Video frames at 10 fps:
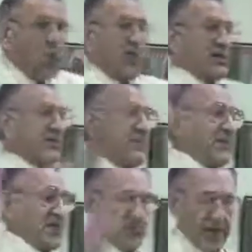what does he mean
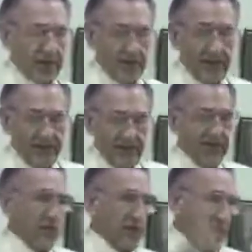by this one here? I believe
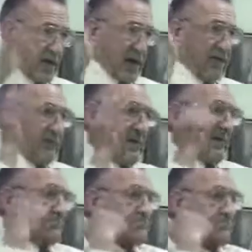the word of God in your mind.